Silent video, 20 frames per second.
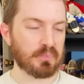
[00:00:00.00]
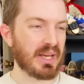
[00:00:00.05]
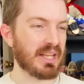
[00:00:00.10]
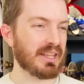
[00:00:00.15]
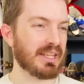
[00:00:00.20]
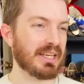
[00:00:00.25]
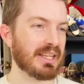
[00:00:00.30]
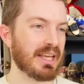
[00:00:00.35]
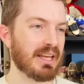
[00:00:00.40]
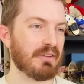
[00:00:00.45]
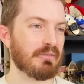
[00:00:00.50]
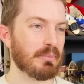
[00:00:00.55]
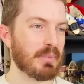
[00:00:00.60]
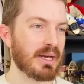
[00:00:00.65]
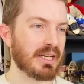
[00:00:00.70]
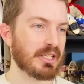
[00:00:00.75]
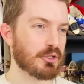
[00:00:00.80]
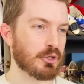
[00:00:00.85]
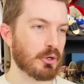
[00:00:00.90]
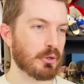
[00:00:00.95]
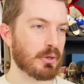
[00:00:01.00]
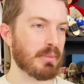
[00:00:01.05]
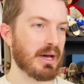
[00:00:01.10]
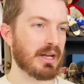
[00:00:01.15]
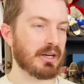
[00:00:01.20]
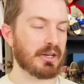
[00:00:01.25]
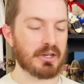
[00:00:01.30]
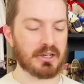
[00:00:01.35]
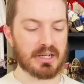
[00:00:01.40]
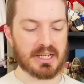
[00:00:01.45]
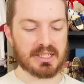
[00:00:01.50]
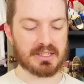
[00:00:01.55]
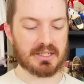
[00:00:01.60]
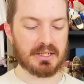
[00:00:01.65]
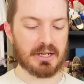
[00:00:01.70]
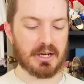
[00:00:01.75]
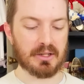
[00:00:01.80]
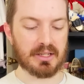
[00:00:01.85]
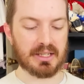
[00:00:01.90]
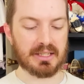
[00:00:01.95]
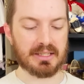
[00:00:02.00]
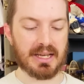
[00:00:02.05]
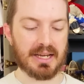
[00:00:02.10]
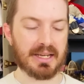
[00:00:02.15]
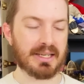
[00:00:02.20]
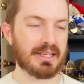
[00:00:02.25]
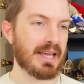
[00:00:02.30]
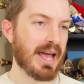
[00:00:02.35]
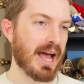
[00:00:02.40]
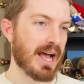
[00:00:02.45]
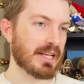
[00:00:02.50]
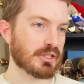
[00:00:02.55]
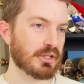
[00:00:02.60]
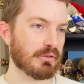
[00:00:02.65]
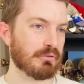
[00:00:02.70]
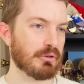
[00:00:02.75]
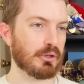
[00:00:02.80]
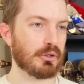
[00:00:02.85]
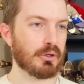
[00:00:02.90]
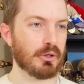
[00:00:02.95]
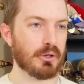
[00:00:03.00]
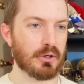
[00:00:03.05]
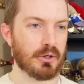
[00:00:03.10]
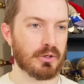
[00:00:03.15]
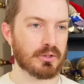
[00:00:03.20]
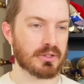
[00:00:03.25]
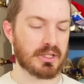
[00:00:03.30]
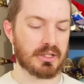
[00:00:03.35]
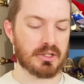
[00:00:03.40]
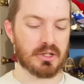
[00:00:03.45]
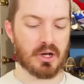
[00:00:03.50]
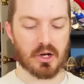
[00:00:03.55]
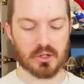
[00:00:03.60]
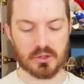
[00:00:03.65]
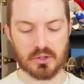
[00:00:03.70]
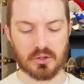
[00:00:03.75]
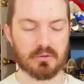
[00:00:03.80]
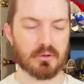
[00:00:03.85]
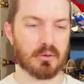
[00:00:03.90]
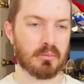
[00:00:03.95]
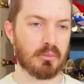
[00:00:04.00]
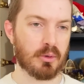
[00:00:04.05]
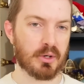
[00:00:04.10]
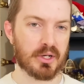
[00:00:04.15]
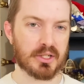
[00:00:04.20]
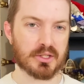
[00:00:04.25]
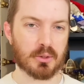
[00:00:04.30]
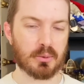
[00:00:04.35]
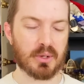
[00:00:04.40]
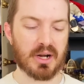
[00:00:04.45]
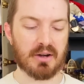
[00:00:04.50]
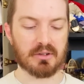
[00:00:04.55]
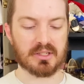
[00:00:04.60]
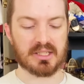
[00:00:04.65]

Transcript: I think they even made a joke about it on SNL. That like cats are for girls and dogs are for boys or whatever.